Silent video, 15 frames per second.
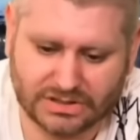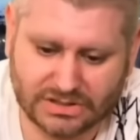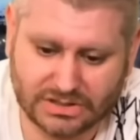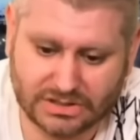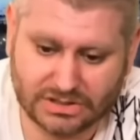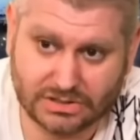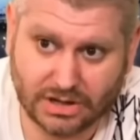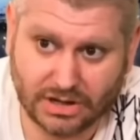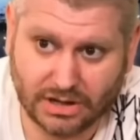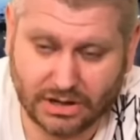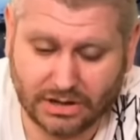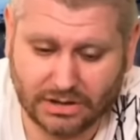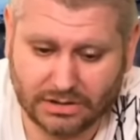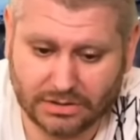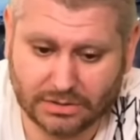This is
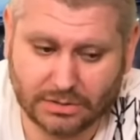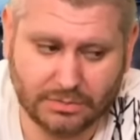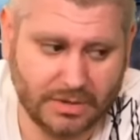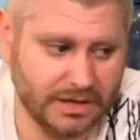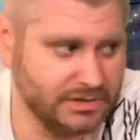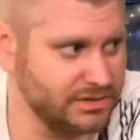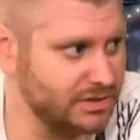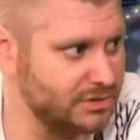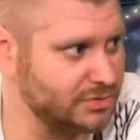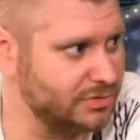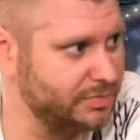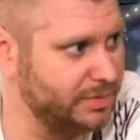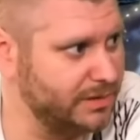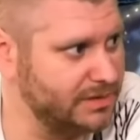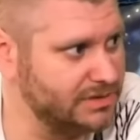a message
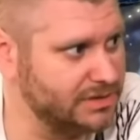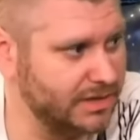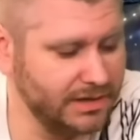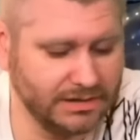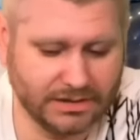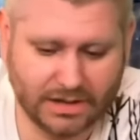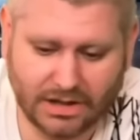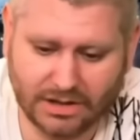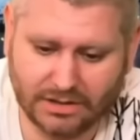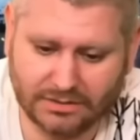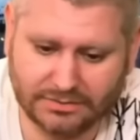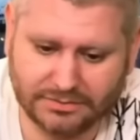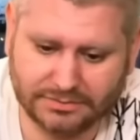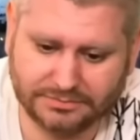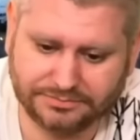with peace and
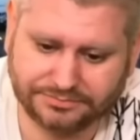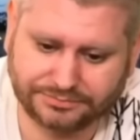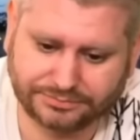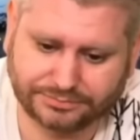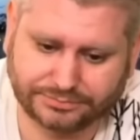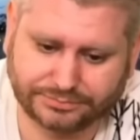love.